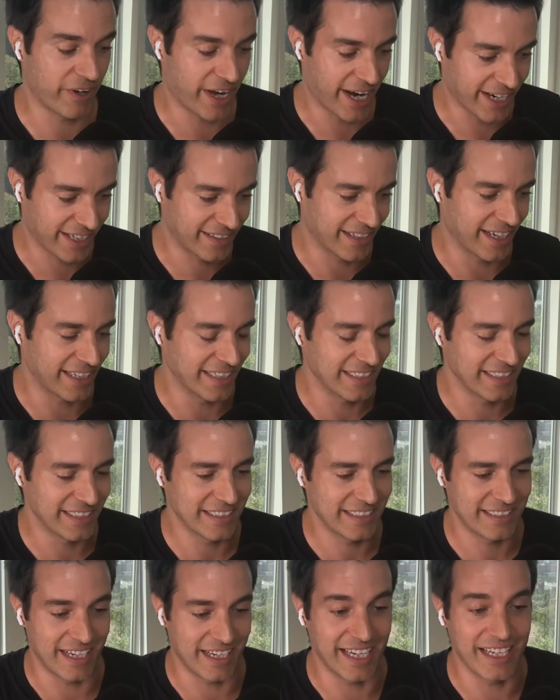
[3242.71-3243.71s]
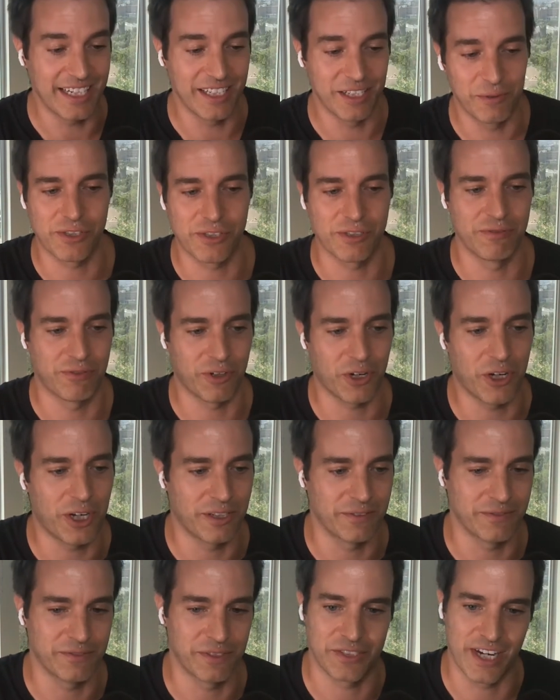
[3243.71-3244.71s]
the fact that data was
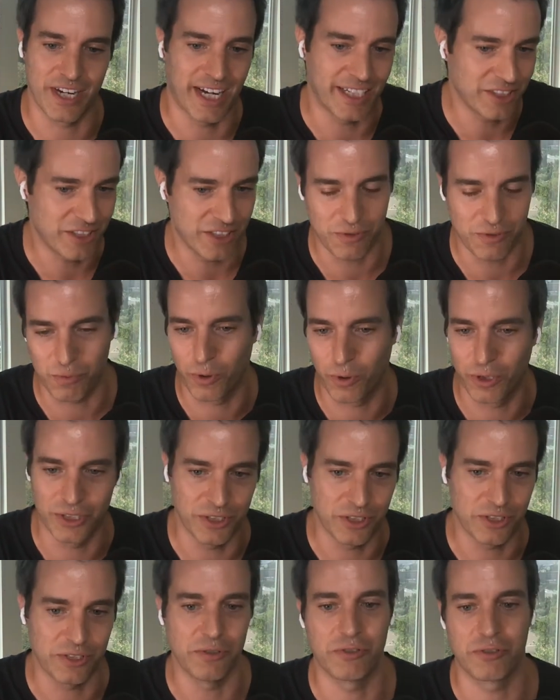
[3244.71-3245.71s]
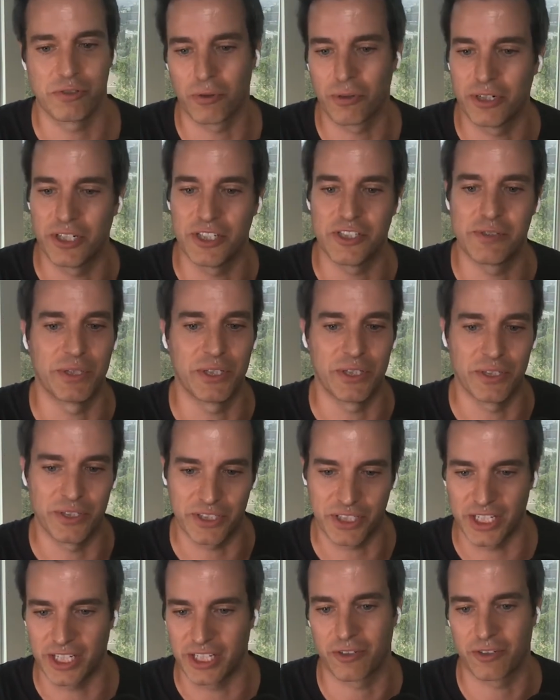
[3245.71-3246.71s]
involved, it's not just one or two stories, but
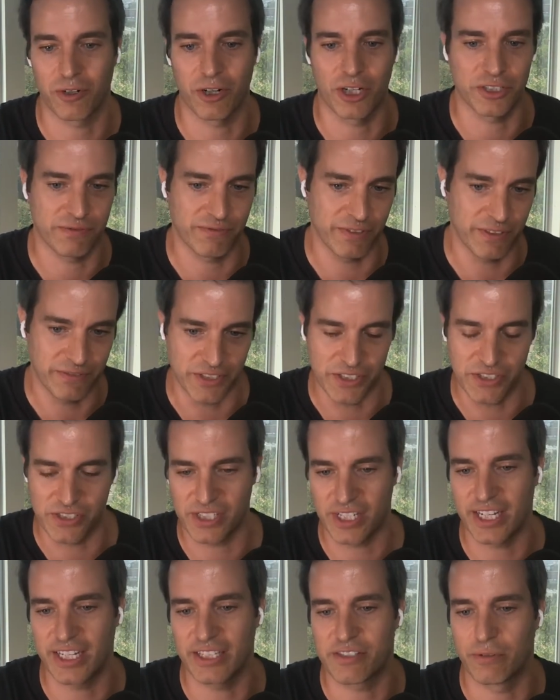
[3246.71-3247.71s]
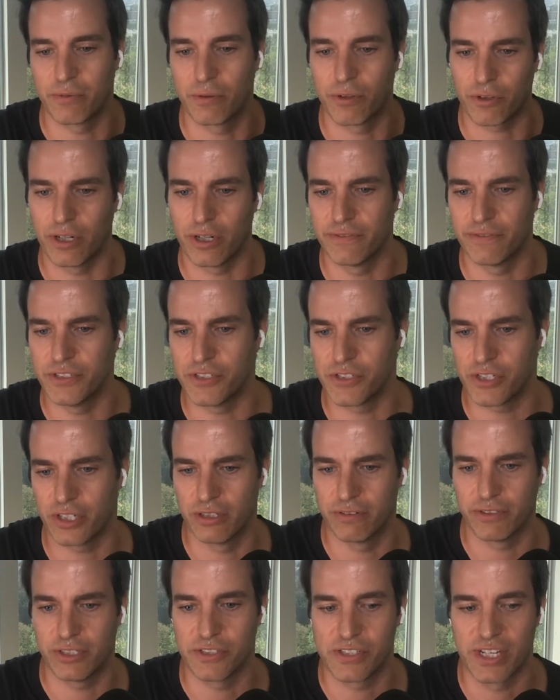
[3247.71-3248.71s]
looking across 50 states and with all these
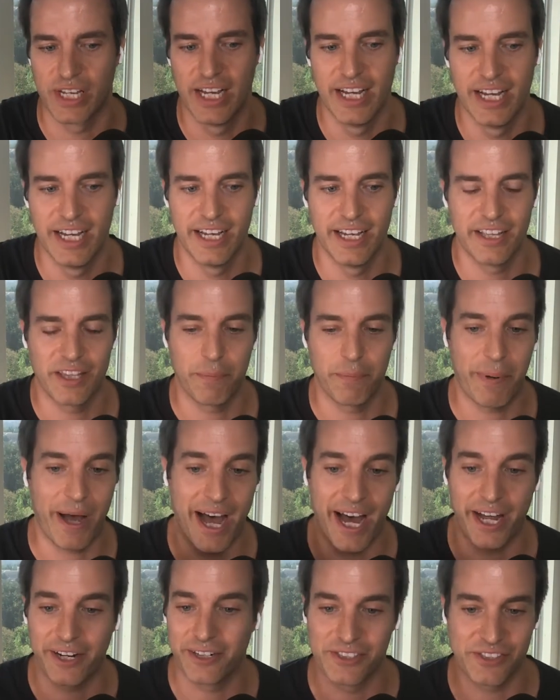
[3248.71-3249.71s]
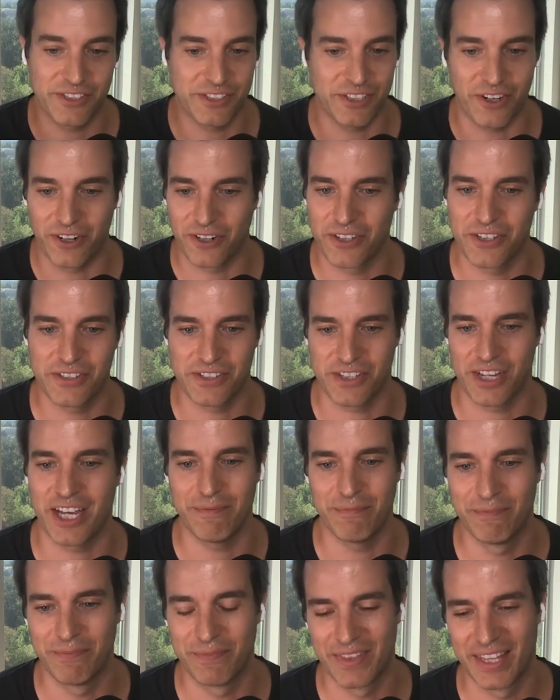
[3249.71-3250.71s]
interviews, the patterns are the
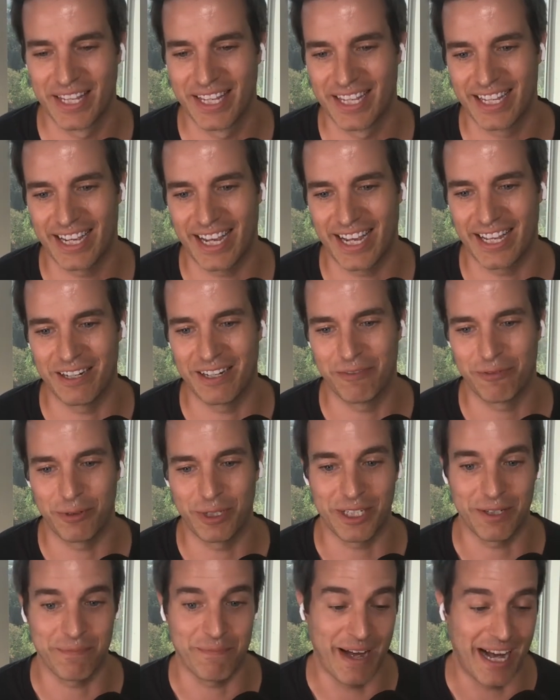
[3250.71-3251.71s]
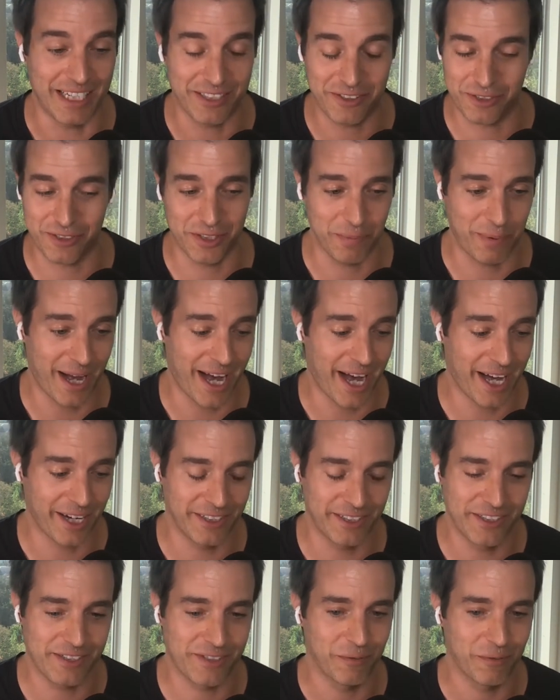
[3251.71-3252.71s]
same. And if we can master the
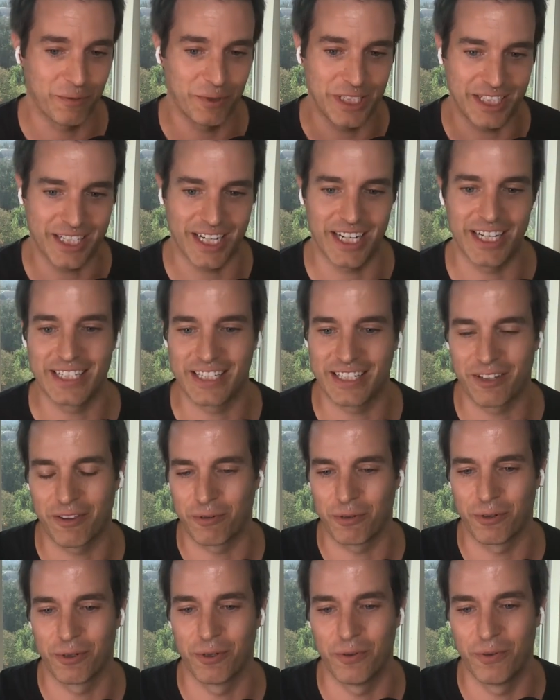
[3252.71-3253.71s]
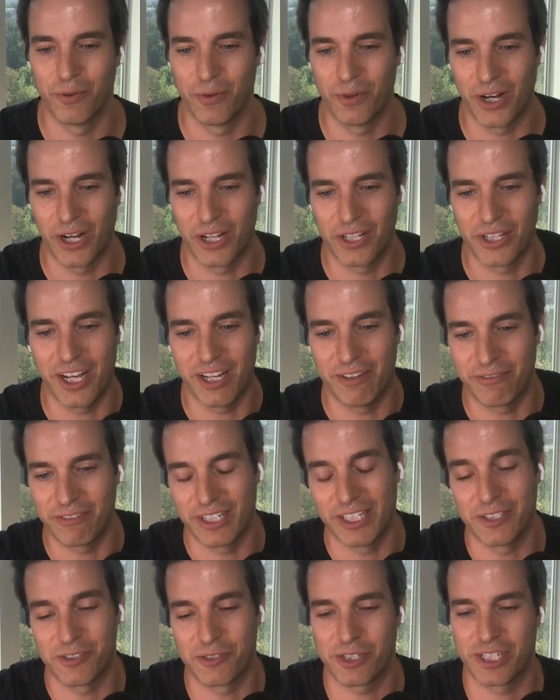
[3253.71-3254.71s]
patterns, we can get through a
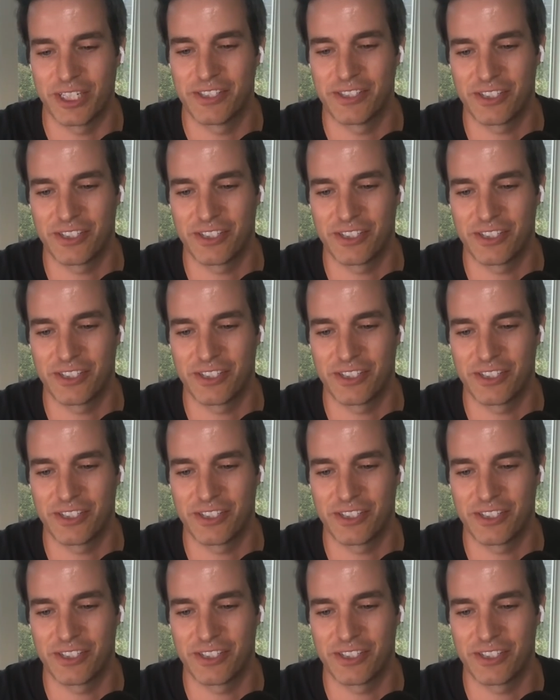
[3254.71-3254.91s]
life in